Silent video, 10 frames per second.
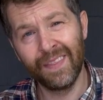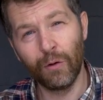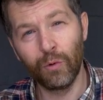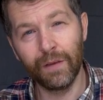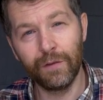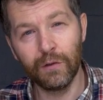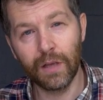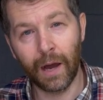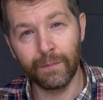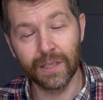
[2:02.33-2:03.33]
that will give you
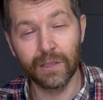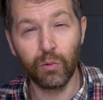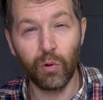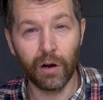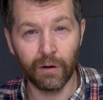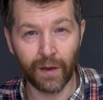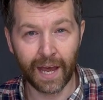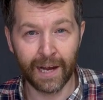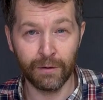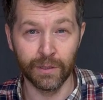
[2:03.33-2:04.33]
up to 12
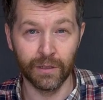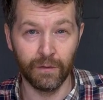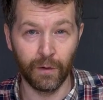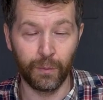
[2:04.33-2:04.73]
hours of